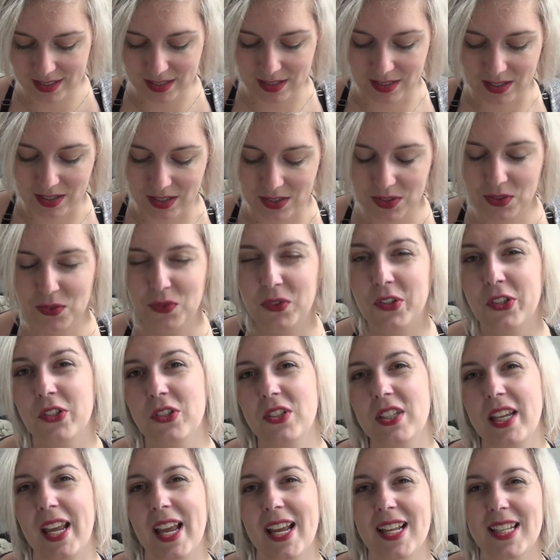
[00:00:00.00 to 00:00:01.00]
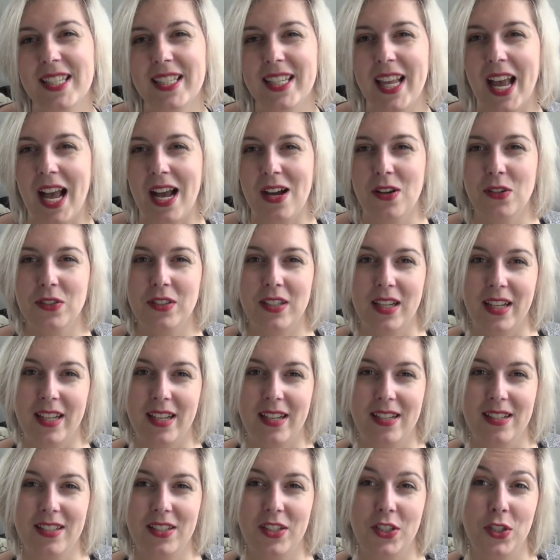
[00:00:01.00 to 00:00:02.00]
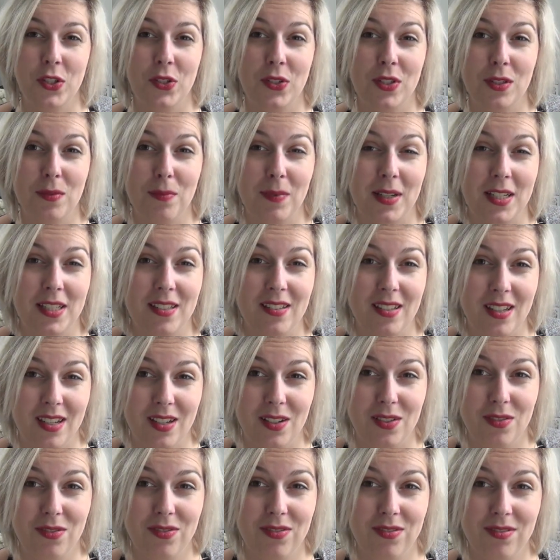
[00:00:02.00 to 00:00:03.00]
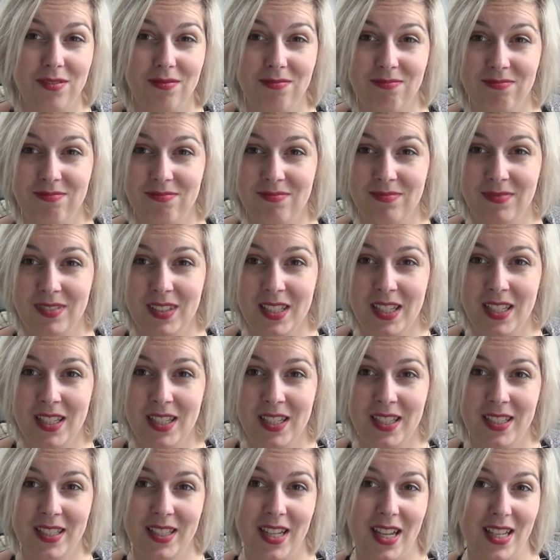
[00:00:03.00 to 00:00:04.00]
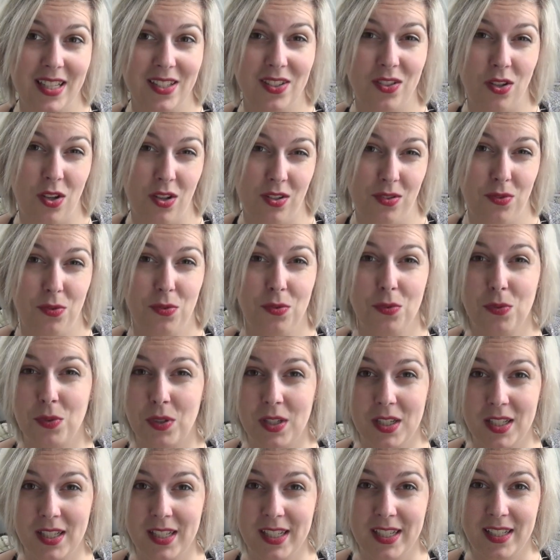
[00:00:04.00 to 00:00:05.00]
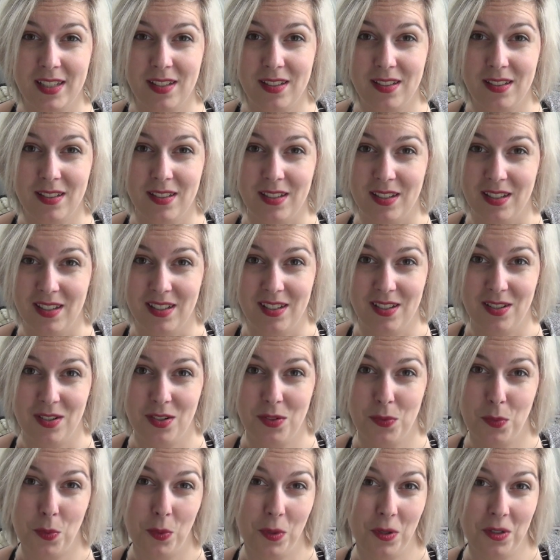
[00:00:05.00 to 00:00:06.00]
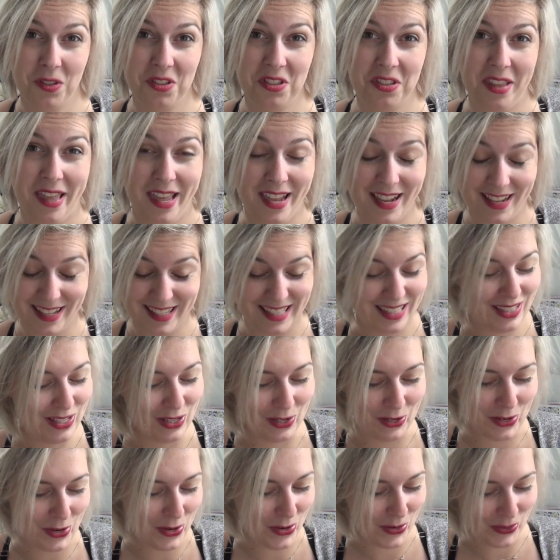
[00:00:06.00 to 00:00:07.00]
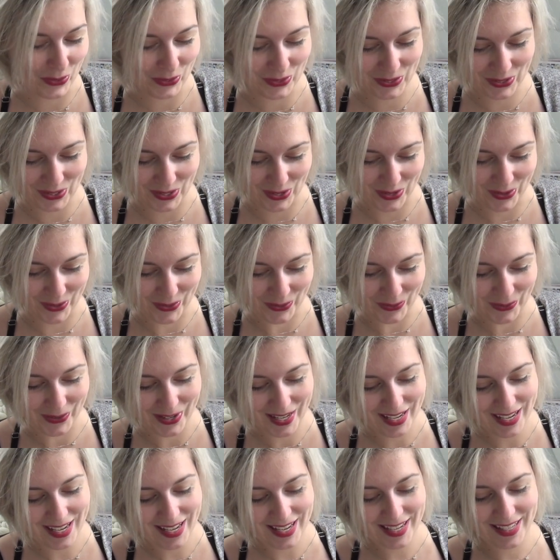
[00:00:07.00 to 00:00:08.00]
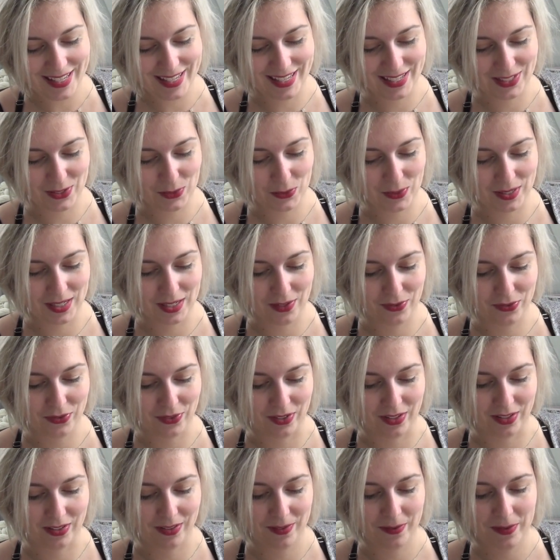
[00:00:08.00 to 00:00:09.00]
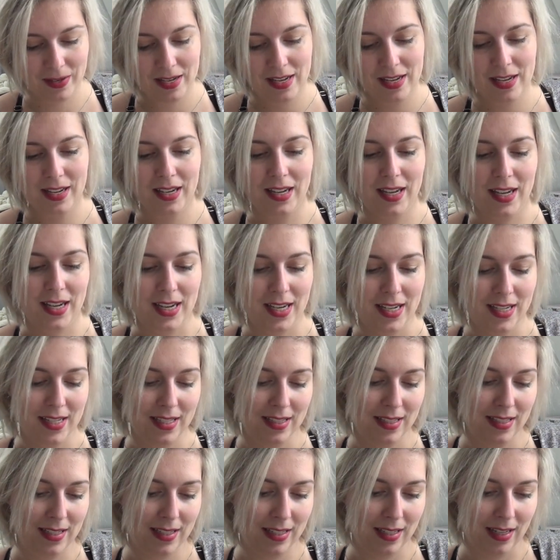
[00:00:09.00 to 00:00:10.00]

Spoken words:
the last few skeins out and use it myself. That's not really the worst thing to do, so that's really fun. And